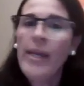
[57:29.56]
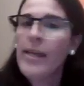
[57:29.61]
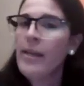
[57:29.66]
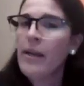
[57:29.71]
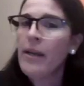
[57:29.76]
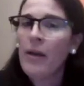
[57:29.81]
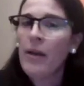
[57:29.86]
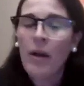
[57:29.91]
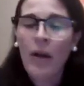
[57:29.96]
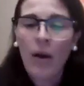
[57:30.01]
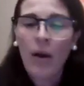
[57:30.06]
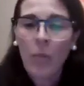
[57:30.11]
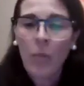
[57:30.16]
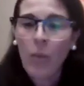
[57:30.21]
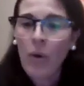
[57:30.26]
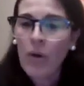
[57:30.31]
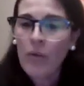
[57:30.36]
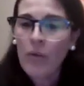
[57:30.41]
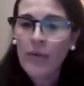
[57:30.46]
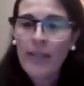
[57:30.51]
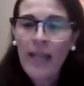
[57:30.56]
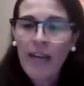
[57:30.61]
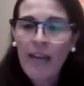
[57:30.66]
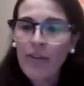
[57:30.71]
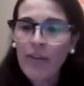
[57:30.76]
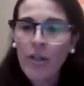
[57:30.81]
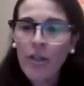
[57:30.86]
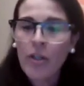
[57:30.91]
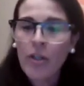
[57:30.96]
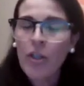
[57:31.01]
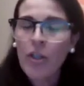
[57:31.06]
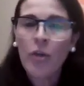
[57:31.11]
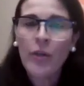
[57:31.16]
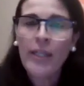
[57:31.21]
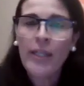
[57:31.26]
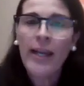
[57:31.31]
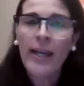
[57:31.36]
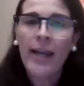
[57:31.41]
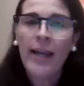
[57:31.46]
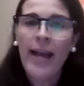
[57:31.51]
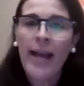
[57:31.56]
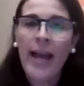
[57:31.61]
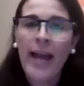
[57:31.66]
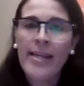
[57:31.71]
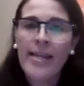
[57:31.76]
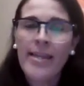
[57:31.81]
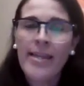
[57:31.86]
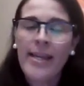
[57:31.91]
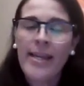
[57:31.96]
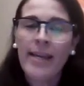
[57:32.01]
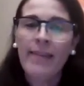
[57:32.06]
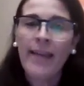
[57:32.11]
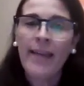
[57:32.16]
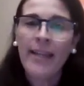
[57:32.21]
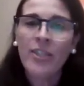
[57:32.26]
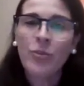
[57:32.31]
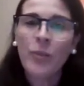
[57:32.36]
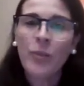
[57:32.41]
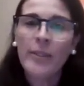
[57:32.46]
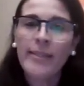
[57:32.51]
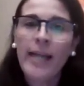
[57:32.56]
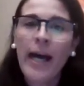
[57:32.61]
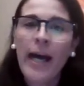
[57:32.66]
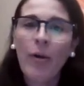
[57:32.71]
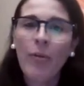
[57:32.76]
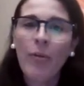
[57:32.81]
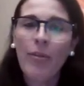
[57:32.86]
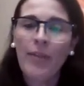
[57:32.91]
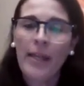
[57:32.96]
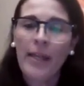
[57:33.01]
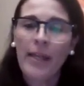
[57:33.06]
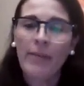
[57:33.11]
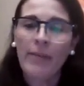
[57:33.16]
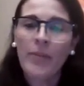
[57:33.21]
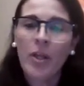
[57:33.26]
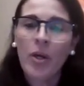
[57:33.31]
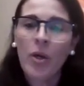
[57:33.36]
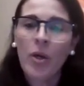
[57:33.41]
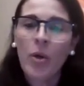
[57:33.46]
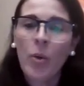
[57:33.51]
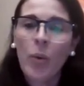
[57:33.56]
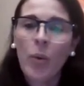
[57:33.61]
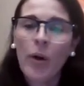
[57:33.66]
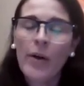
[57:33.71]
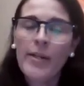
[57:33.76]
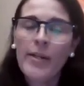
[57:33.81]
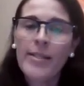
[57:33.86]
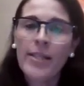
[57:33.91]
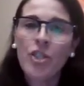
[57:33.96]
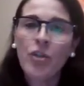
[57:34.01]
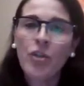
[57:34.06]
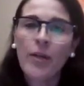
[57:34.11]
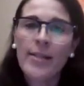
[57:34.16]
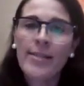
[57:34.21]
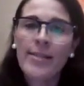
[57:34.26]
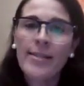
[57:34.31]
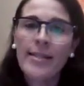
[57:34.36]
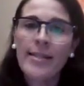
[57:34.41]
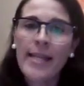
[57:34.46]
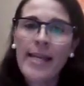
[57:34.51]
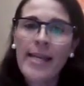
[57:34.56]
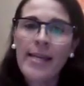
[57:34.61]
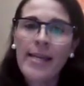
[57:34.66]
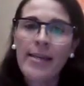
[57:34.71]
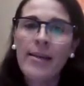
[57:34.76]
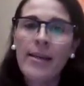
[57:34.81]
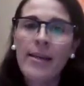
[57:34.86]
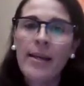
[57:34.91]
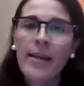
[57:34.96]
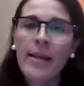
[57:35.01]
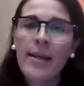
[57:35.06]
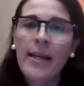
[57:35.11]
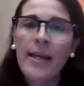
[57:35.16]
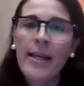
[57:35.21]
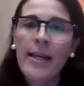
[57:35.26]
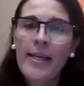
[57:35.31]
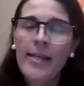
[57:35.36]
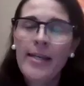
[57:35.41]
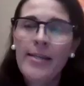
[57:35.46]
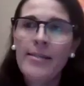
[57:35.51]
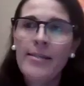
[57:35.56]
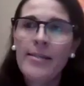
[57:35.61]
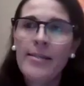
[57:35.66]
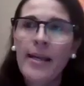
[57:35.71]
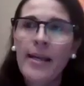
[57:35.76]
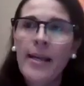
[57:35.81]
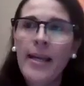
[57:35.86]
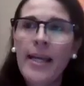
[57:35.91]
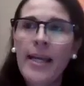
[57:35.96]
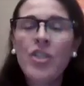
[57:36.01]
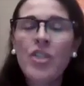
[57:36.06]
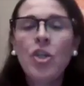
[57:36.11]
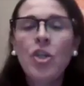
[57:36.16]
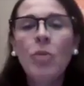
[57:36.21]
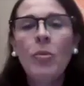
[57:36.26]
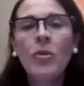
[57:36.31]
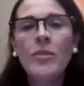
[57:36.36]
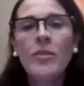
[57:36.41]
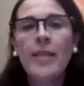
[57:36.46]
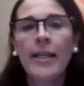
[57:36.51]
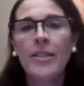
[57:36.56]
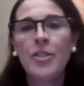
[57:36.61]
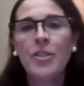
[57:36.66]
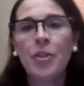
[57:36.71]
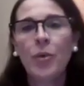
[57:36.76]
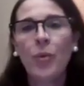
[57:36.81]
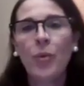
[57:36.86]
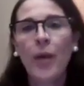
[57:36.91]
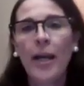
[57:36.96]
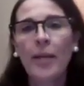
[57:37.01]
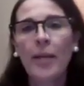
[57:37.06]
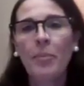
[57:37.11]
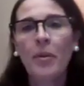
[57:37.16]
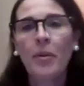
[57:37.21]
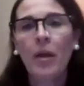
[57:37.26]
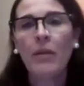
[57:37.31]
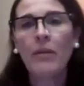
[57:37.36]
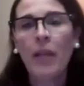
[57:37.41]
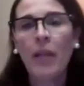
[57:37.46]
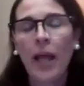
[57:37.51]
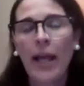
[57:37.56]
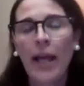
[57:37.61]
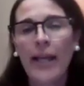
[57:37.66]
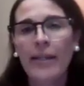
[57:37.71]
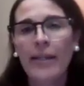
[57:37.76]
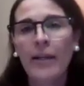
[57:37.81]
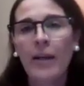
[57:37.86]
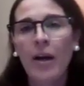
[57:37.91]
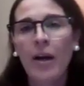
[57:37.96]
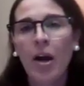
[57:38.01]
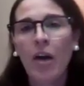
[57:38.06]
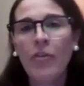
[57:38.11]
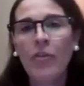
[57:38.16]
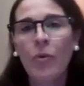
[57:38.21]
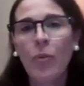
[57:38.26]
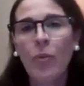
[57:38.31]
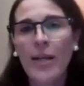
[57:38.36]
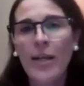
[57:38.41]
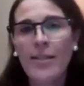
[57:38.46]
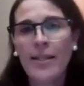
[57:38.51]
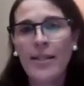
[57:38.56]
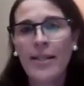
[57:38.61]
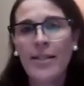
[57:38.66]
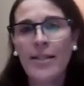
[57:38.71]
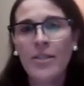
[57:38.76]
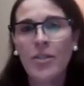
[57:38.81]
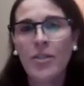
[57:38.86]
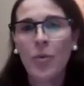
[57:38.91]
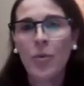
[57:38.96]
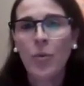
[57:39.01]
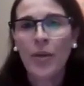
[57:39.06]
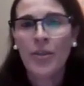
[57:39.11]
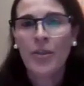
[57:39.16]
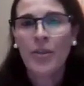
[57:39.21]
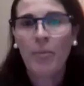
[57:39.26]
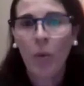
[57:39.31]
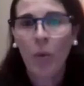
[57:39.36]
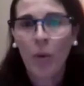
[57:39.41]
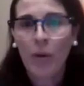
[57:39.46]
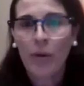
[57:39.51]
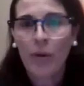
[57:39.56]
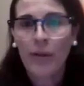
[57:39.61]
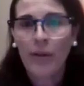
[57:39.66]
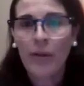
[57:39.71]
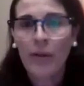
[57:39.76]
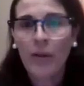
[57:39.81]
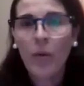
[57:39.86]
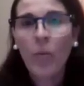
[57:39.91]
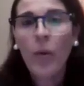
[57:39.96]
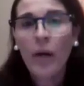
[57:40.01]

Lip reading: We will never agree on anything, and that's what's healthy. Whereas a trustee it's almost like a direct bloodline of a resident with the board.